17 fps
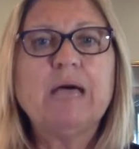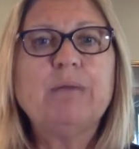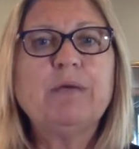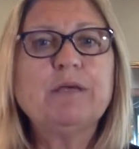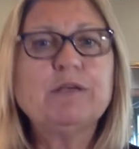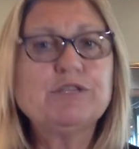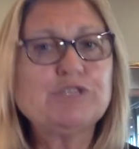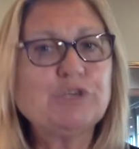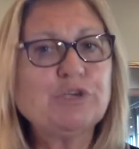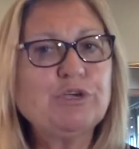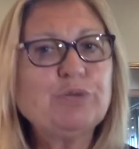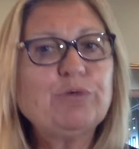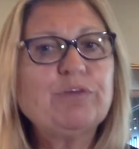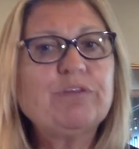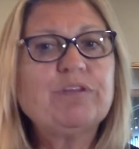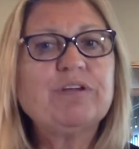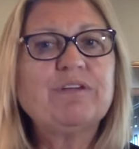I'll show you
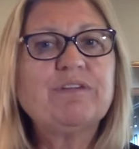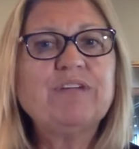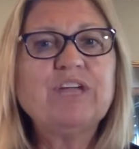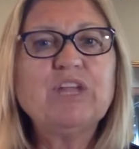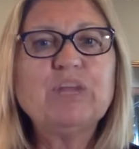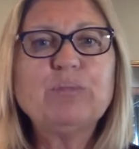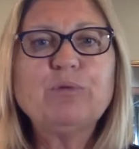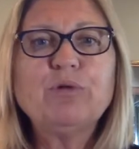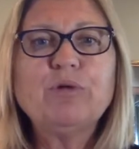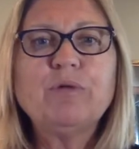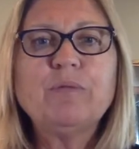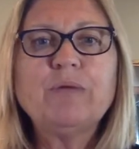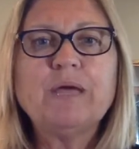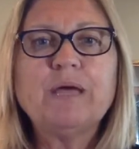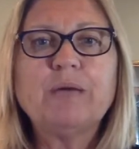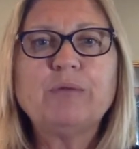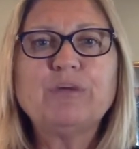where they're available.
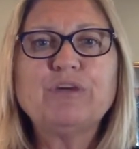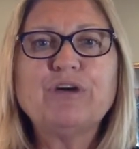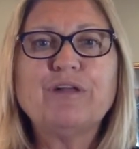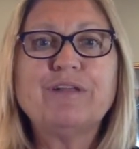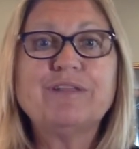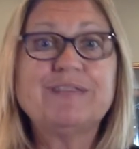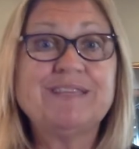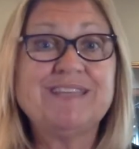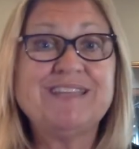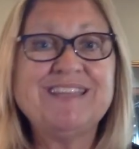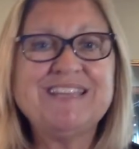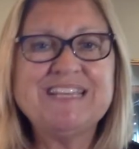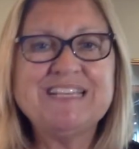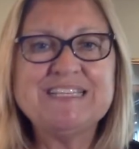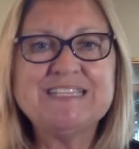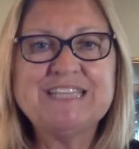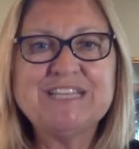We call it the
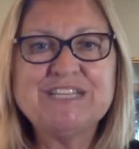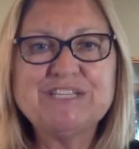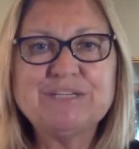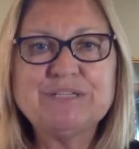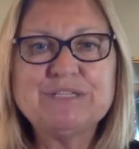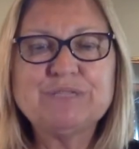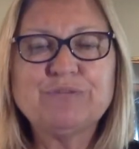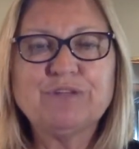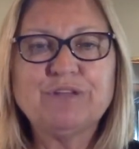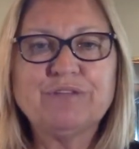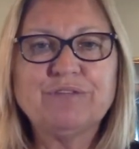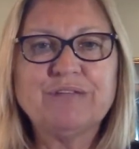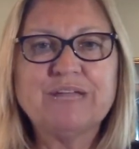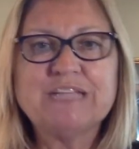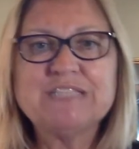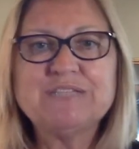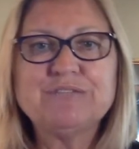KiddyKeys Kitchen. It's full of
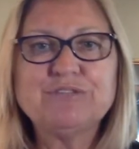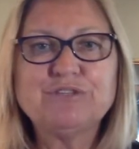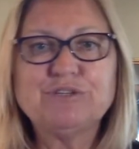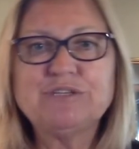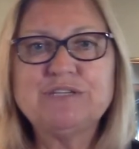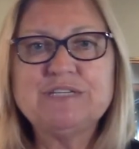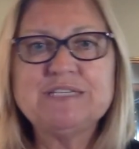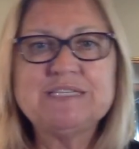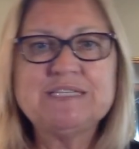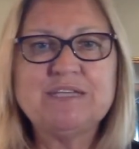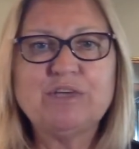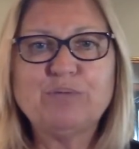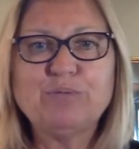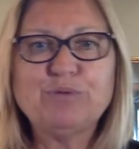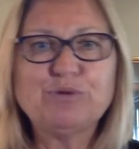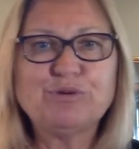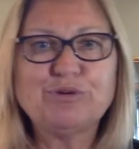lots of goodness to
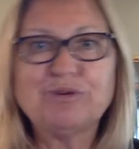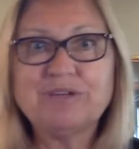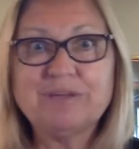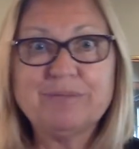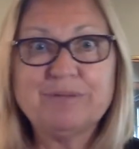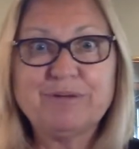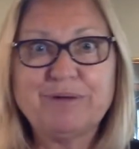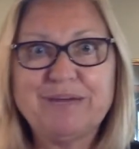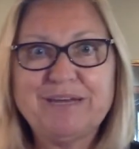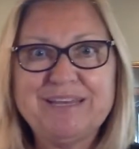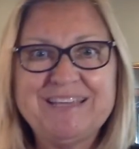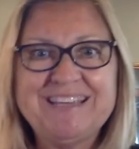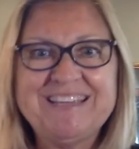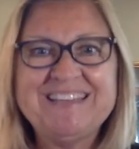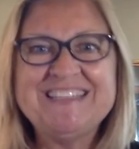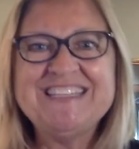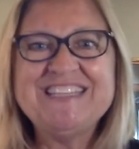help you cook up great
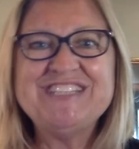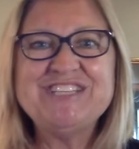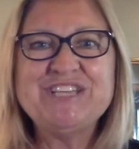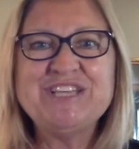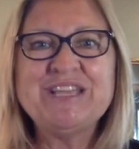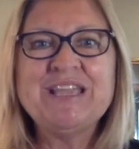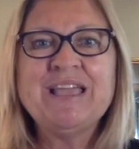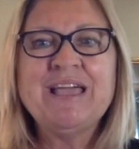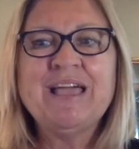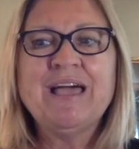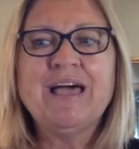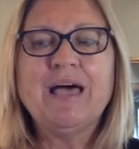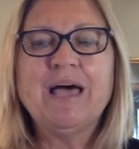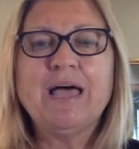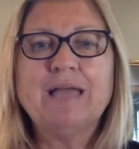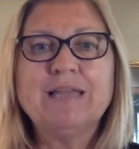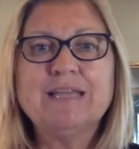teaching
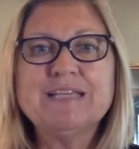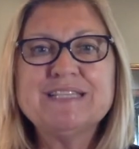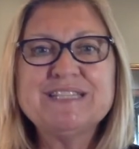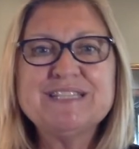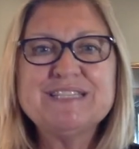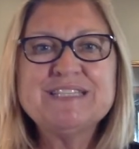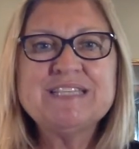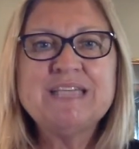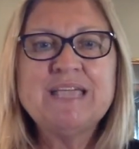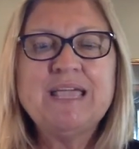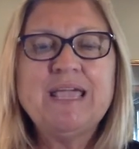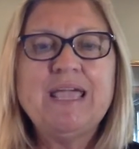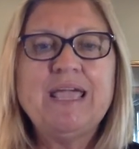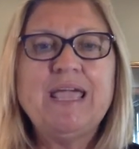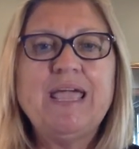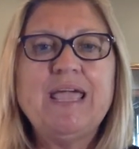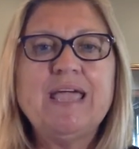lessons,
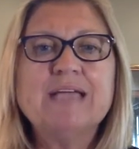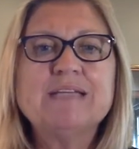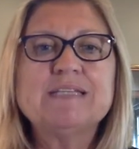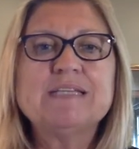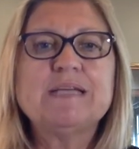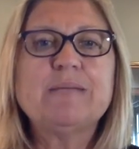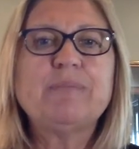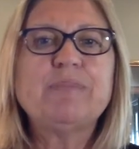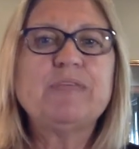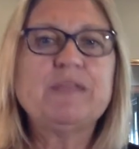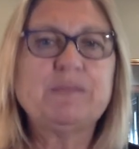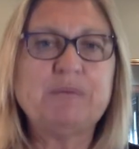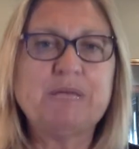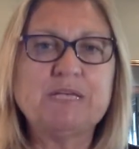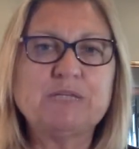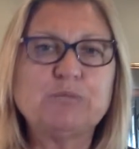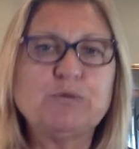and then
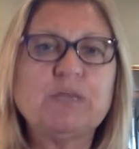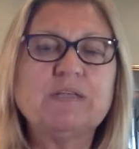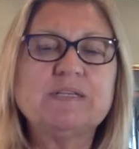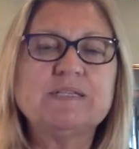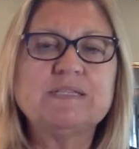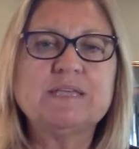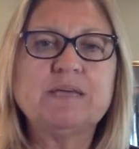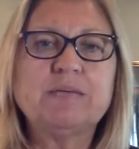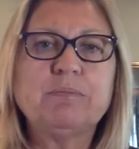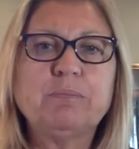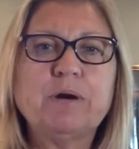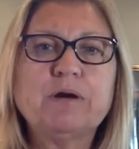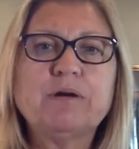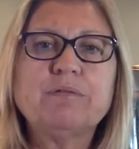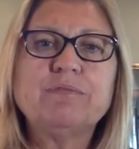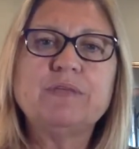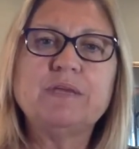as well as
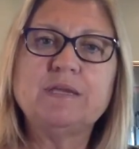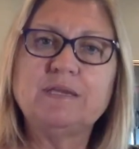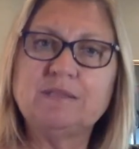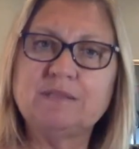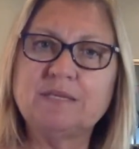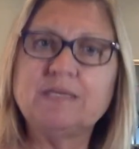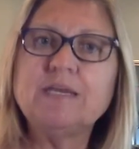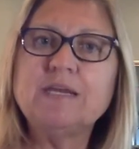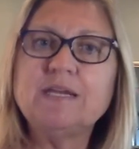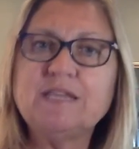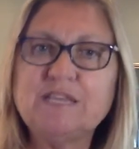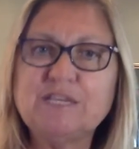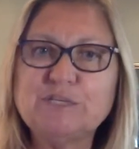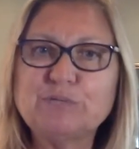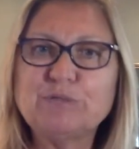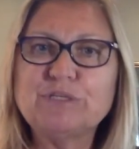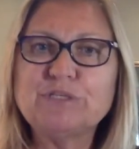part of the
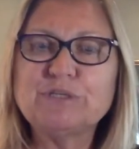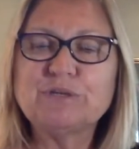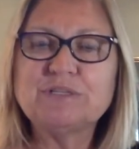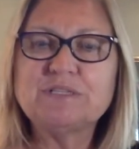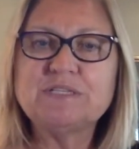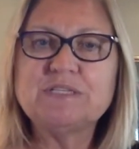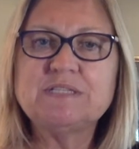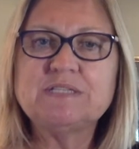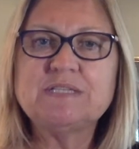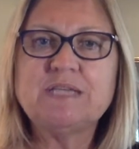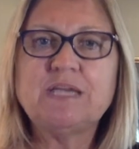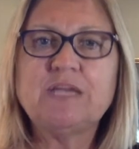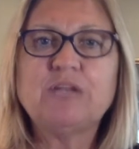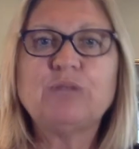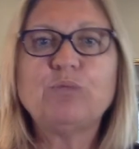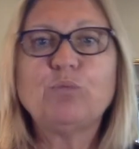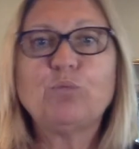KiddyKeys resources
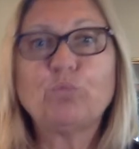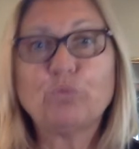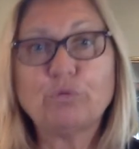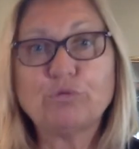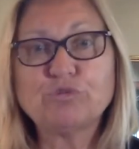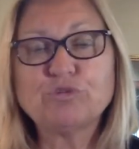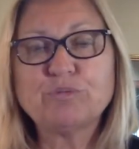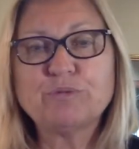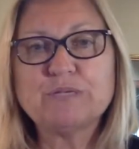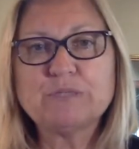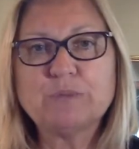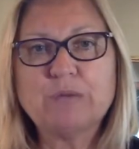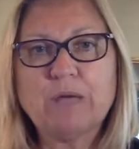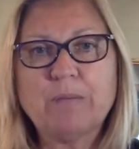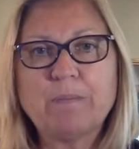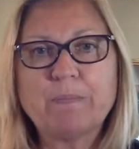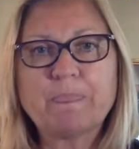and Roadtrip as
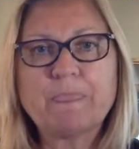well.